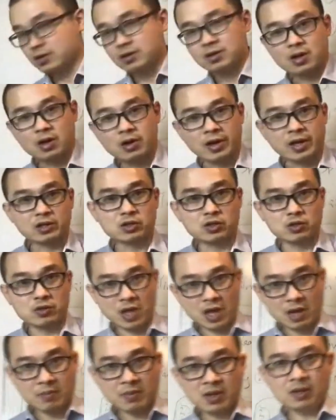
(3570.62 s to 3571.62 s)
Okay, do you
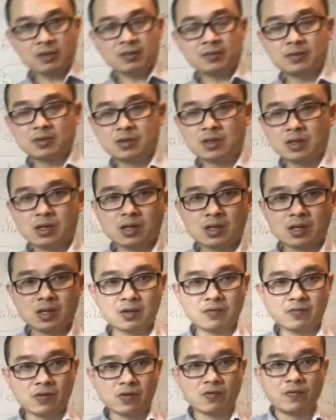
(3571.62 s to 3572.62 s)
get me? If
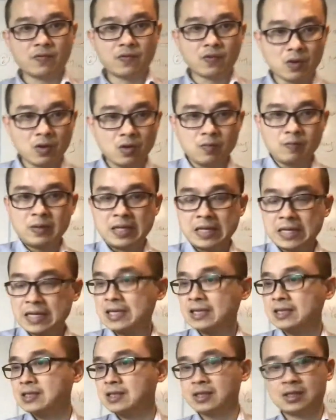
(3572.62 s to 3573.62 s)
you follow,
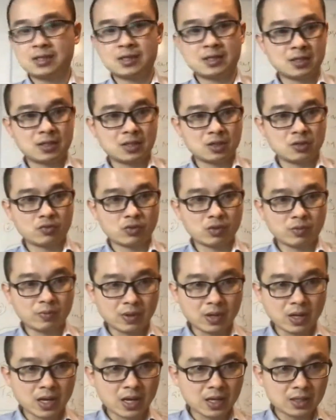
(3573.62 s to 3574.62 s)
please
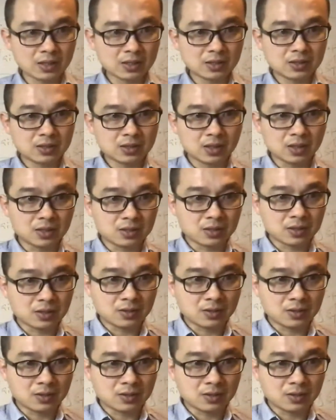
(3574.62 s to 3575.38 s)
reply 6.